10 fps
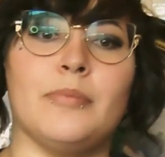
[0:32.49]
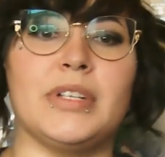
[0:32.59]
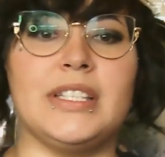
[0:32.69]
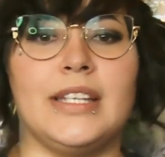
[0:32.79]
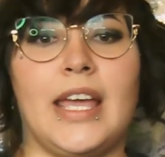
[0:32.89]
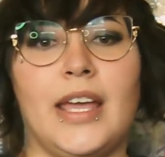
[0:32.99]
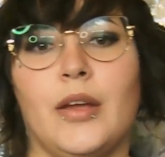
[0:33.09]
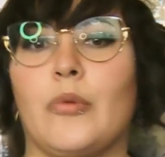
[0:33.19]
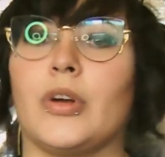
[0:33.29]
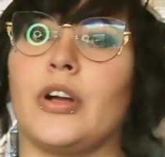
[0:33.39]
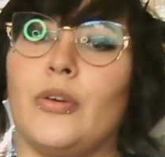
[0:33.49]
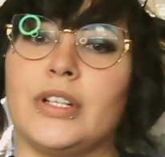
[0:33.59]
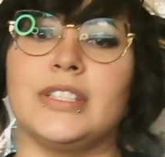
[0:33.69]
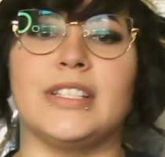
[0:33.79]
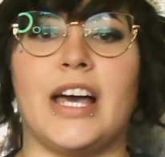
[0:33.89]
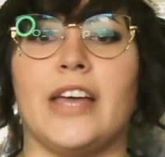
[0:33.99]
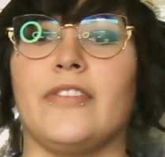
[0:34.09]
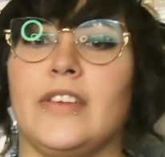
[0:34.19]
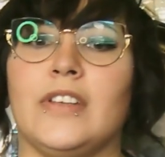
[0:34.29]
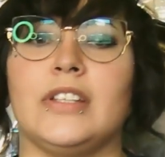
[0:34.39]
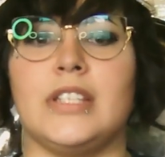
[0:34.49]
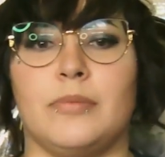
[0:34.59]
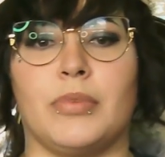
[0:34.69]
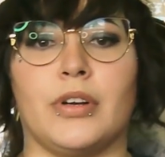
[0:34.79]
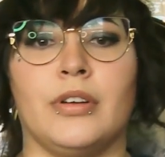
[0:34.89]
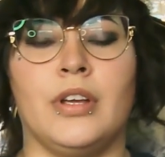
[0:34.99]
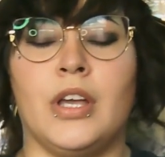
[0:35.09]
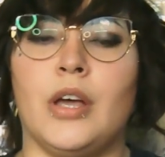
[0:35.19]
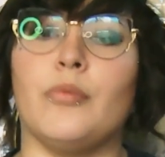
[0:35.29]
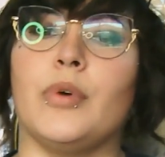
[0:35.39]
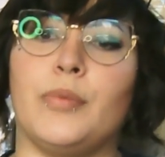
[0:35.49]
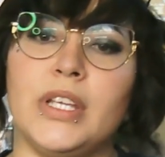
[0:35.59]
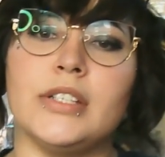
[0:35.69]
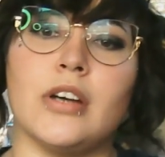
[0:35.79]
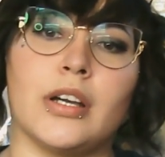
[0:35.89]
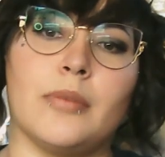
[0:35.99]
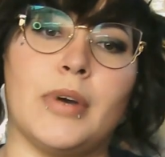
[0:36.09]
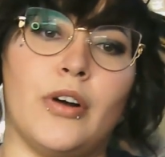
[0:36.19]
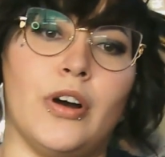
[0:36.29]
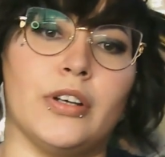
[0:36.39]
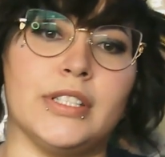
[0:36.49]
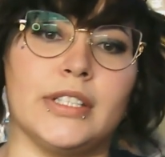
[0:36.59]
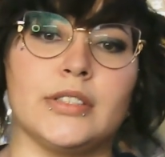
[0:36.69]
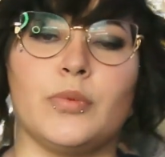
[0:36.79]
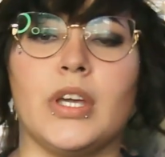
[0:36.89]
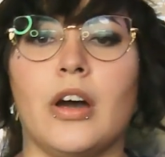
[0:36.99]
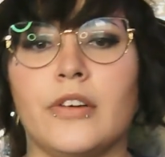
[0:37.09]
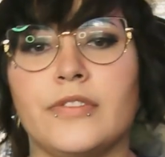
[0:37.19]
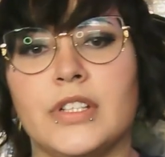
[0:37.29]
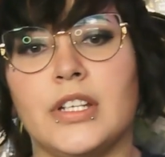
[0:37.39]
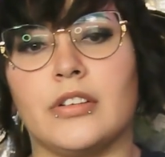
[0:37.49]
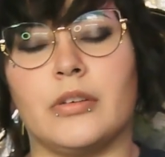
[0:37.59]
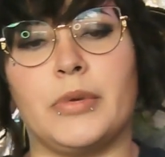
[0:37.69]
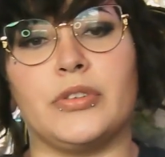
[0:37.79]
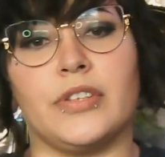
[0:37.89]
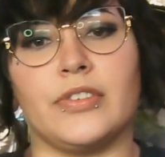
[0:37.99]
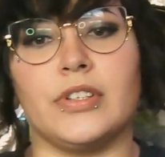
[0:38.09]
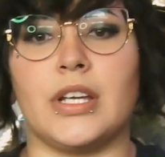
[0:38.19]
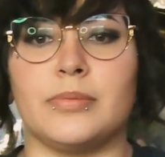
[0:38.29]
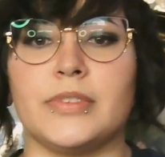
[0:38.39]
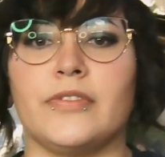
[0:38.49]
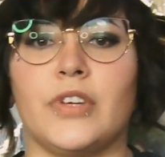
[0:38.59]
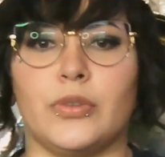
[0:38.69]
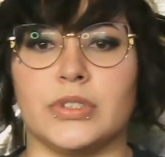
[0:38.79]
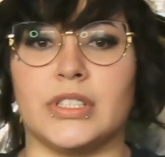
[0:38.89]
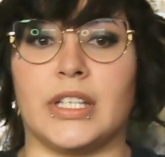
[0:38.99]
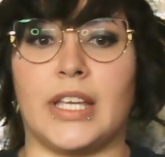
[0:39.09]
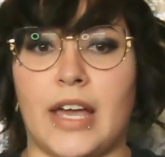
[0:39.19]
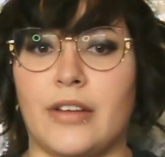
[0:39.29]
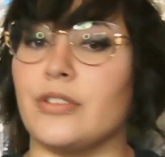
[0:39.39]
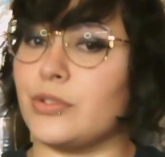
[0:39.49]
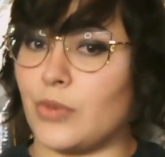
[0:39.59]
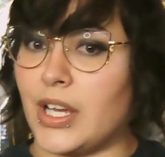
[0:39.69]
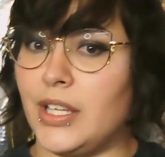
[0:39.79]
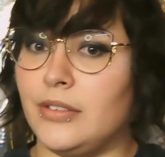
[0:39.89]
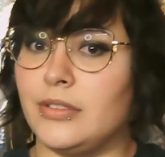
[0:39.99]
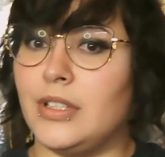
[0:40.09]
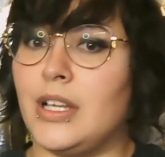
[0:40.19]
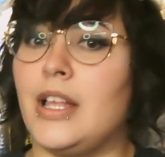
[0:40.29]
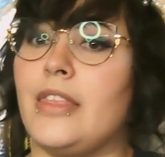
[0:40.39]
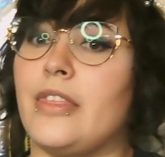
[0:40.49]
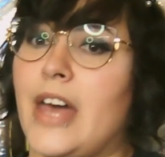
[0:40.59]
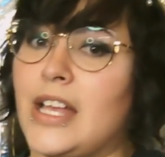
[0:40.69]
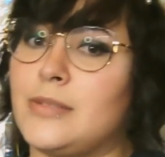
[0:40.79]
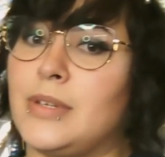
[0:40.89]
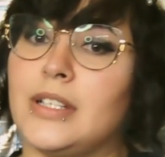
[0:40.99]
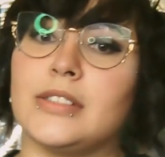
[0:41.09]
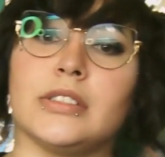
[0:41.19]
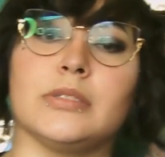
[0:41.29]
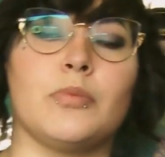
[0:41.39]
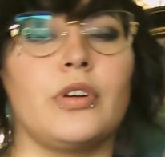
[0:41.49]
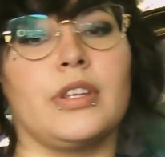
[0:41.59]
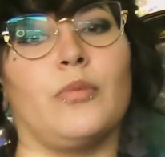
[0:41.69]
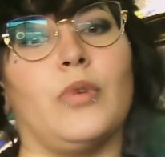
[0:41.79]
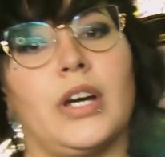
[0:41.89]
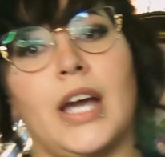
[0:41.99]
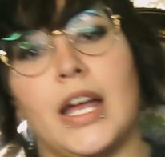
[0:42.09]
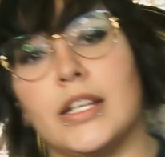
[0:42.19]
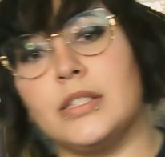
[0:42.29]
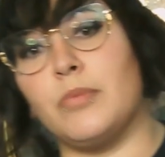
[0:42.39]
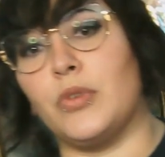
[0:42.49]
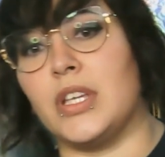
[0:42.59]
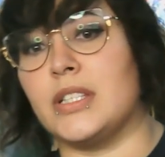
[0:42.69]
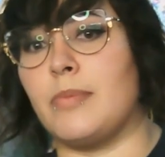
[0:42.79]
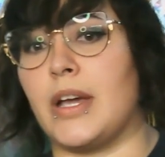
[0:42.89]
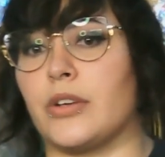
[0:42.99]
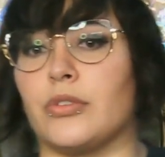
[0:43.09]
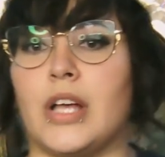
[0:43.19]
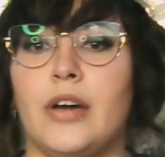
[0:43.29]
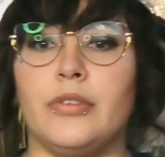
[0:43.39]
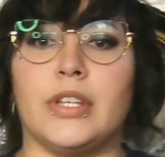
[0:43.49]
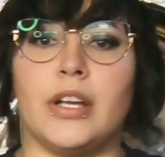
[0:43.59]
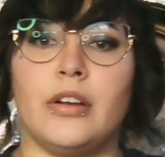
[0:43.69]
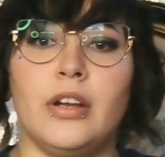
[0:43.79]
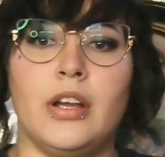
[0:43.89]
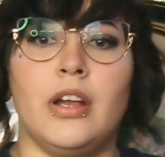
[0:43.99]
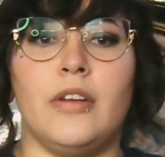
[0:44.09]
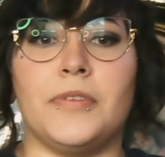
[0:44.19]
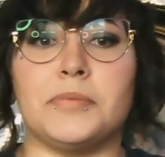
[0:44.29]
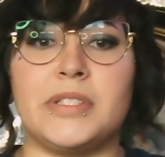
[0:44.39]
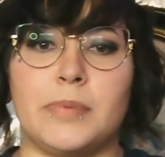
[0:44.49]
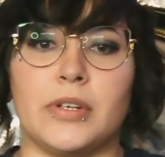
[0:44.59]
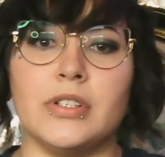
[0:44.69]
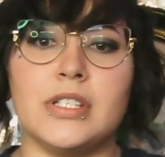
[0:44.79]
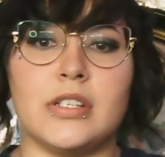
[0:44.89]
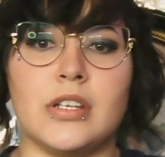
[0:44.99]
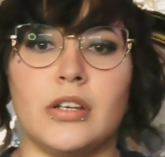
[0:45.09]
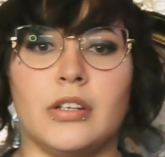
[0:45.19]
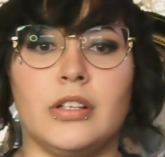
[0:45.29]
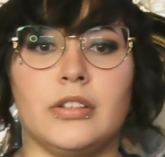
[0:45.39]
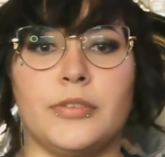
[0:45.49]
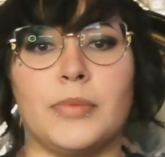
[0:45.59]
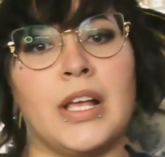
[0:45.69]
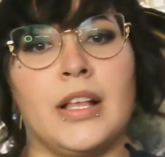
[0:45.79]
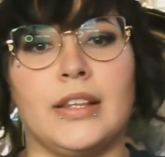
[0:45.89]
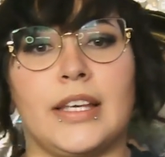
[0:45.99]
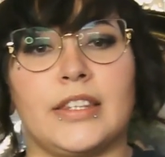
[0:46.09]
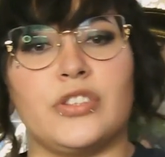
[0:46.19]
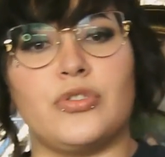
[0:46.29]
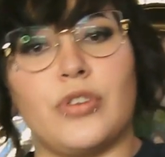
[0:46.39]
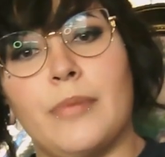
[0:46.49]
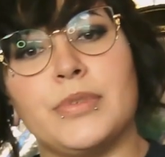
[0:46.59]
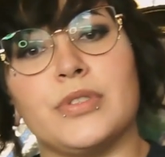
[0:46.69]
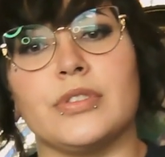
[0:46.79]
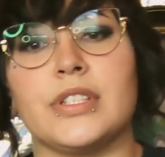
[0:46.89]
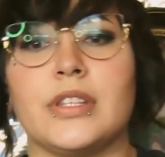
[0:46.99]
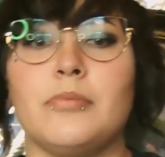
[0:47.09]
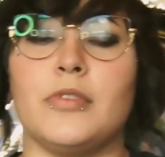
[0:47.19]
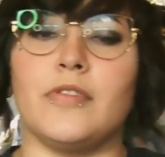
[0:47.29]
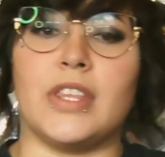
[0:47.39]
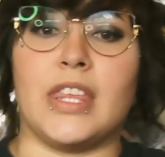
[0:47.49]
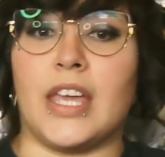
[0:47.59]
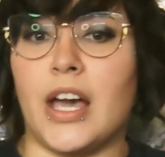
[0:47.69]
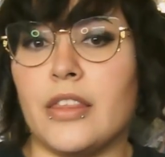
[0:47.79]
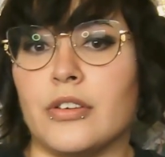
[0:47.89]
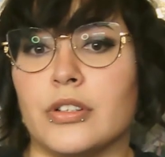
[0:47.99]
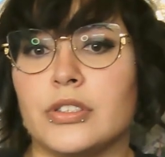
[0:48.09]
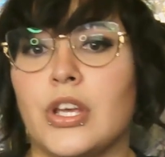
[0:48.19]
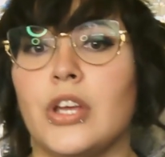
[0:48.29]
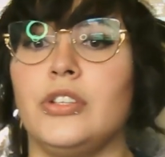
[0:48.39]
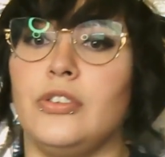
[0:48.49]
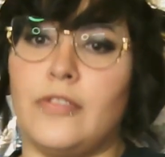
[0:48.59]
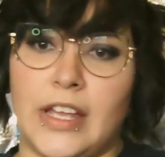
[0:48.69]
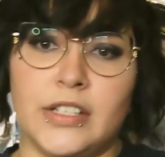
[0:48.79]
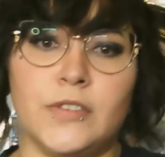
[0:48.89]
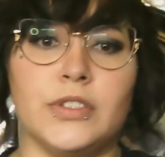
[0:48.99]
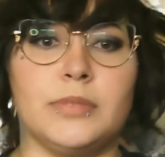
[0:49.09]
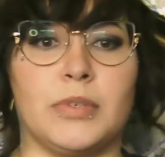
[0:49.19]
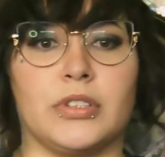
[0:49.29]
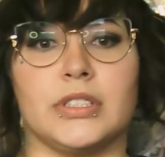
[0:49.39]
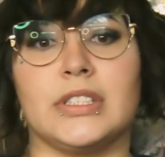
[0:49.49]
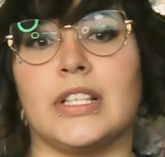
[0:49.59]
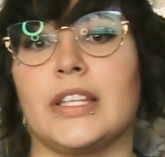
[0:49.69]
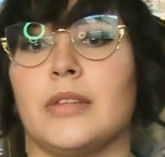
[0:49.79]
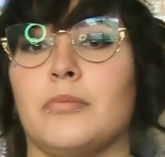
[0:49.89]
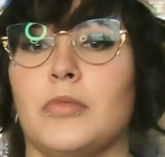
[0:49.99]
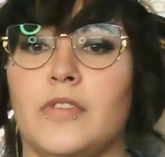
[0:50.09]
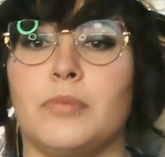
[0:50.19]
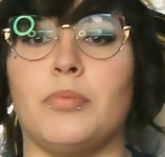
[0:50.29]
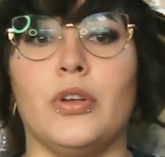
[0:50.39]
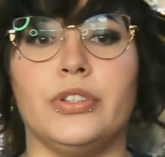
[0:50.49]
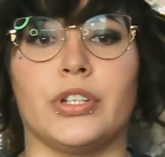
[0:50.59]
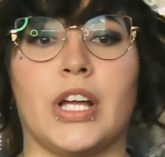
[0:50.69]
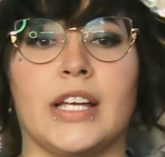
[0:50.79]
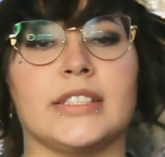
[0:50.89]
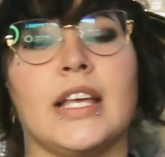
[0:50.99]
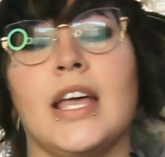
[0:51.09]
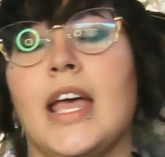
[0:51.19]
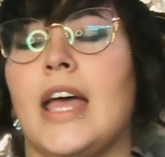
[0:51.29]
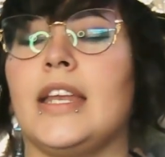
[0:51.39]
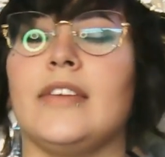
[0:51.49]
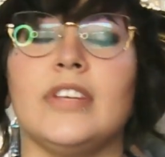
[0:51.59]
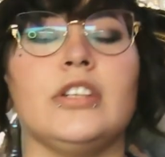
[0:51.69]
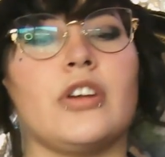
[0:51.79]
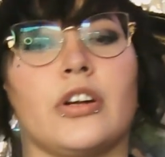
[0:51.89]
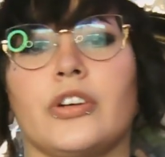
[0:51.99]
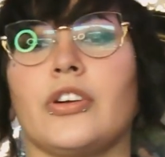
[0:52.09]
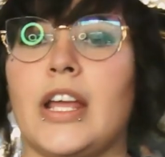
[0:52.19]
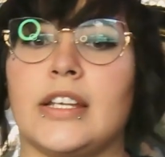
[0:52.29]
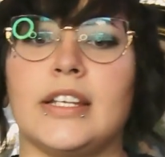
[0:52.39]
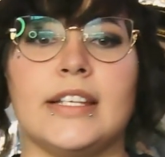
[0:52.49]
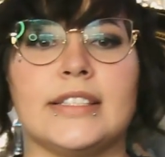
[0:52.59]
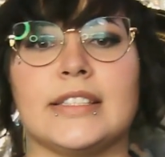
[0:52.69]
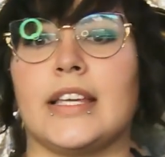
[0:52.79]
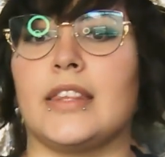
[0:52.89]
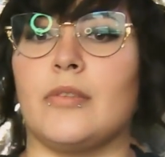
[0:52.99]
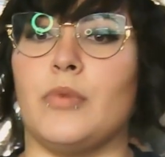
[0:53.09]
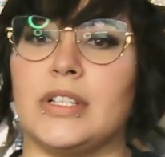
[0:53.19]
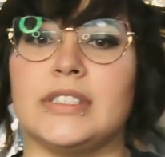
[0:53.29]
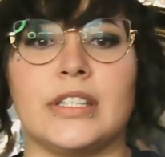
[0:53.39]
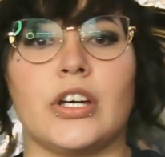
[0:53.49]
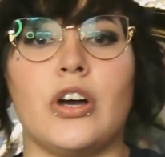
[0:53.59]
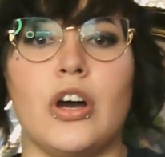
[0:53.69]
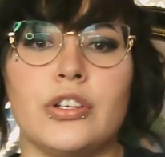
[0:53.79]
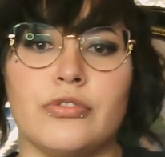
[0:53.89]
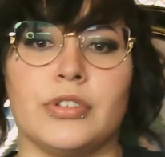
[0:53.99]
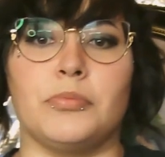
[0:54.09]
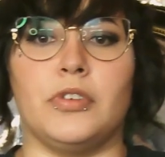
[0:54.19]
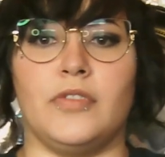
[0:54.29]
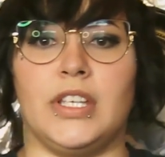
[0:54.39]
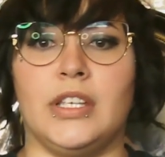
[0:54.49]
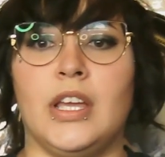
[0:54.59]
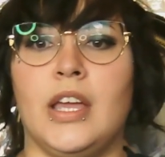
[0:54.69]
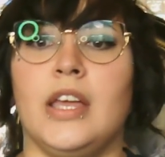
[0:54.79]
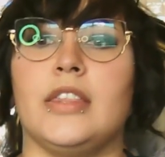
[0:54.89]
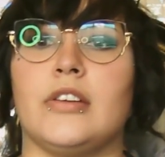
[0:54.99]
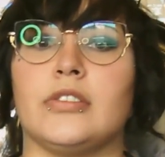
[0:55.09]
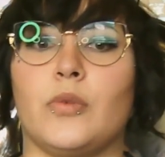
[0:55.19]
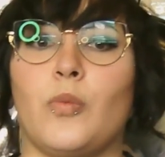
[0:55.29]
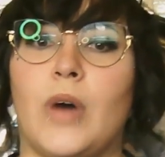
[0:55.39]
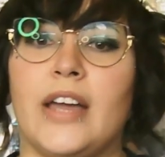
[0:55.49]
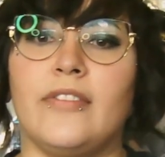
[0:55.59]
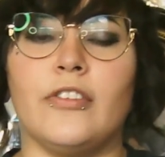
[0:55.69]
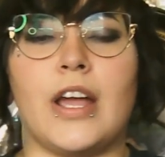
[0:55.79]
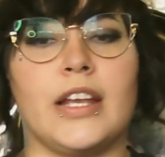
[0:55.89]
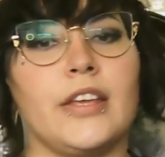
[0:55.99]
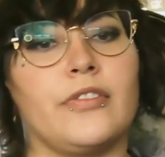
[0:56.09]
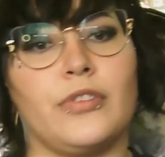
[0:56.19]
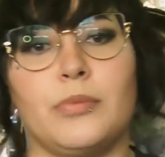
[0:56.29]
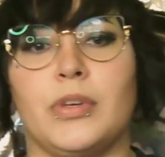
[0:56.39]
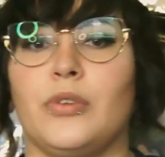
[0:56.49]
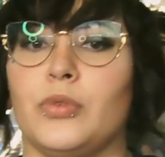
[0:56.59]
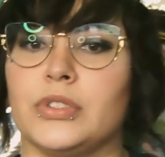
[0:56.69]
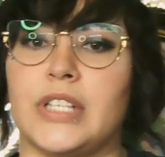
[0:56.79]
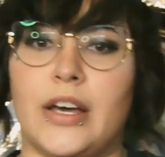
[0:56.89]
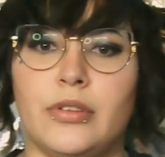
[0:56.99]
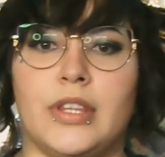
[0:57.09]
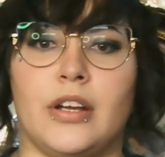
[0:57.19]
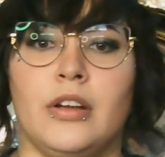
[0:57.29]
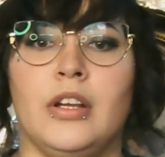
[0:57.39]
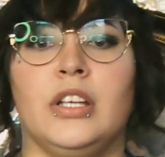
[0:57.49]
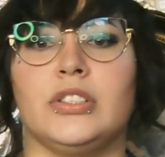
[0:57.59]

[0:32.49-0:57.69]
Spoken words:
But today, we're going to dive even deeper. When we talk about hauntings, we often hear about different types of ghostly encounters, right? That's because there's more than one kind of spooky spectral out there. From spirits stuck on a loop, like the trap souls in the movie The Others, to vengeful spirits like the movie Poltergeist, and even darker entities like the ones in the Conjuring movie, there's a wide variety of creepy ghouls out there.